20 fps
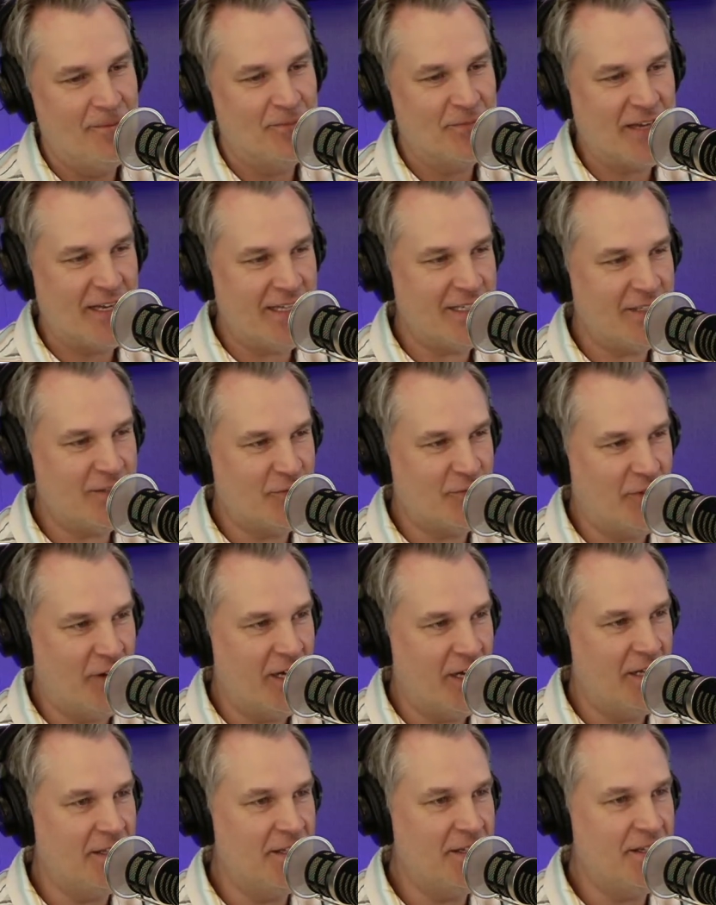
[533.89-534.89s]
I think it's
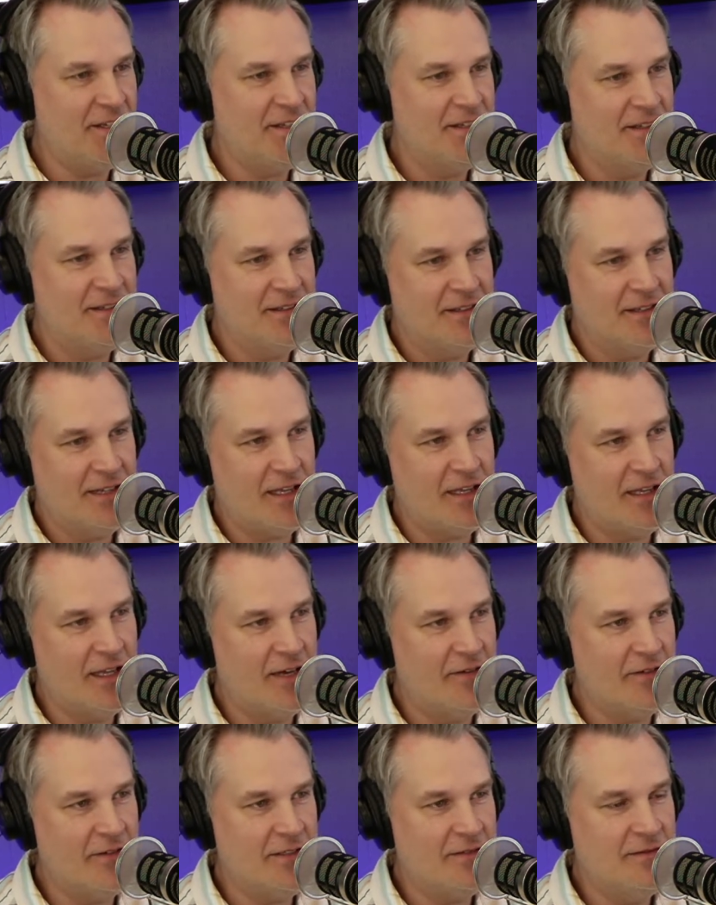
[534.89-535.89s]
fun. I
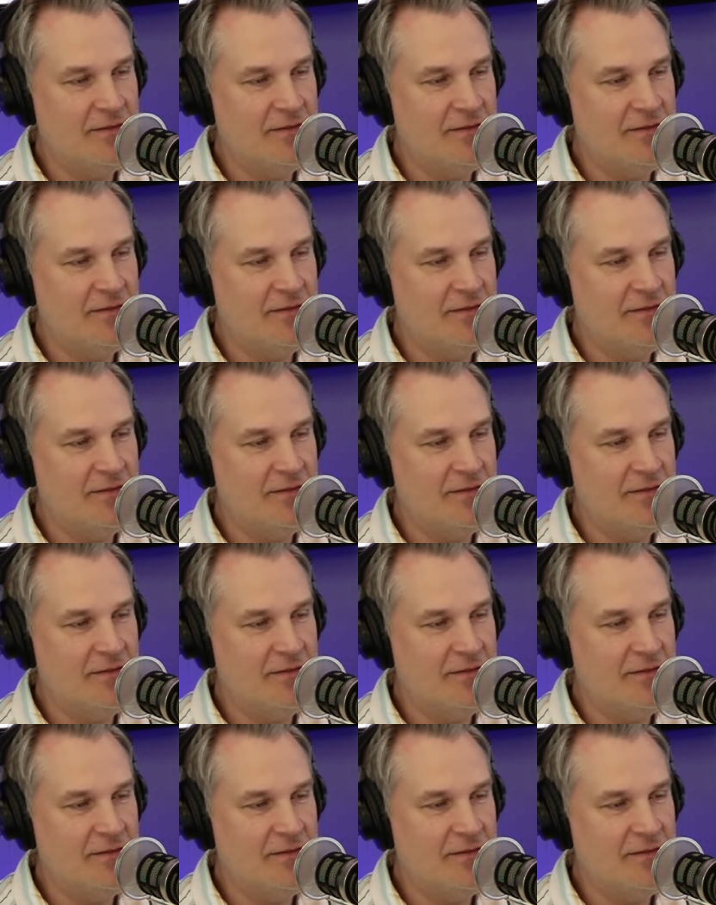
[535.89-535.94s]
love it.